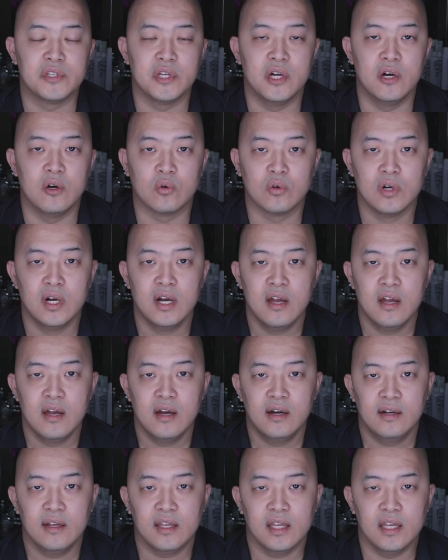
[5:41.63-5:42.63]
So
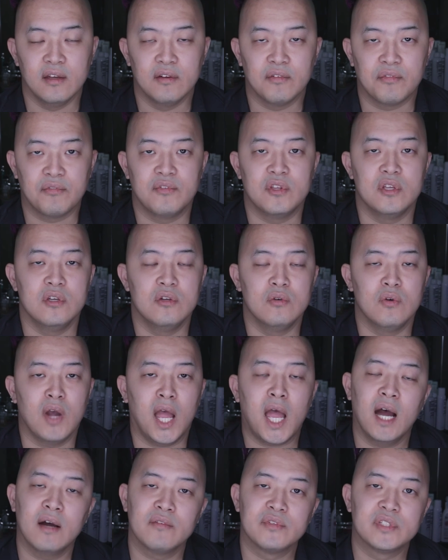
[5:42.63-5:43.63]
if you
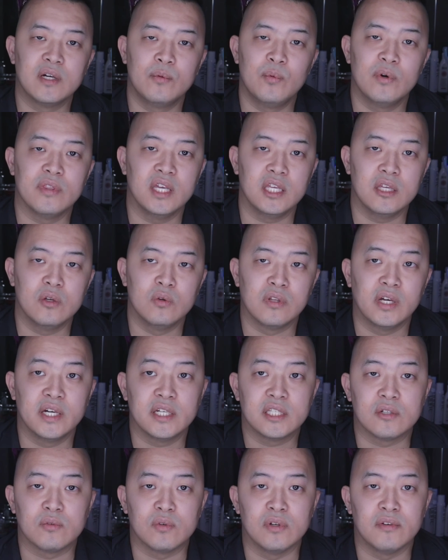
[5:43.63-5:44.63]
have someone that you'd
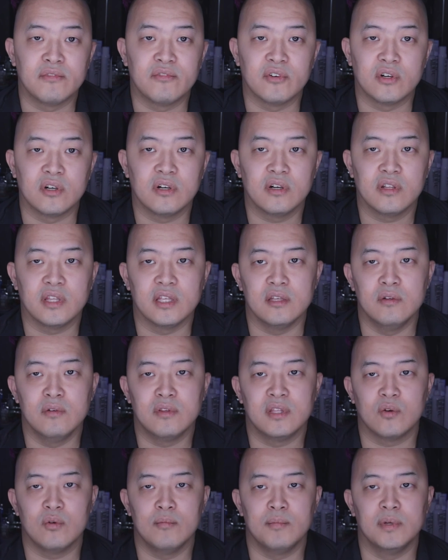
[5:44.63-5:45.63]
like to refer that you
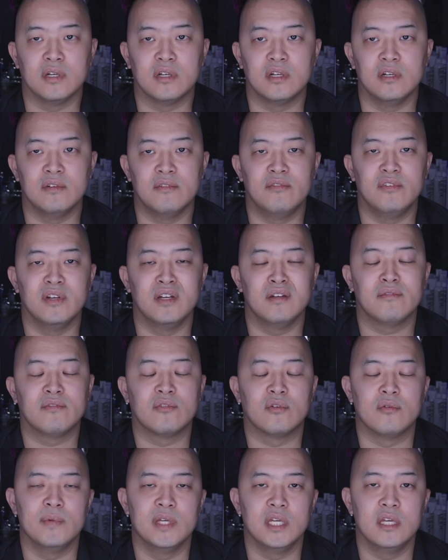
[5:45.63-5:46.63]
think would be a good fit
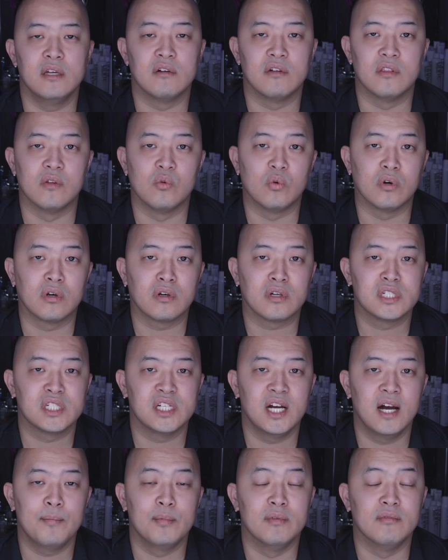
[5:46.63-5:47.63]
for me here in the
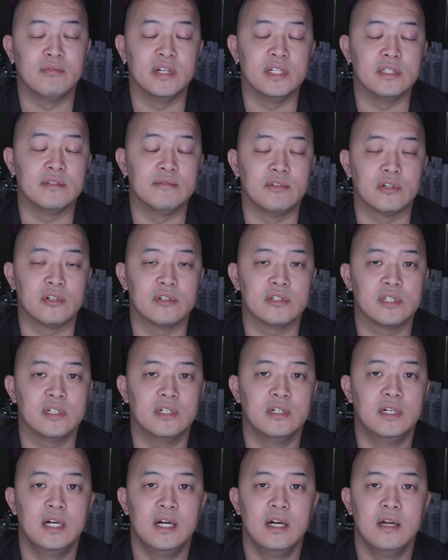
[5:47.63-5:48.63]
workshop and vice versa,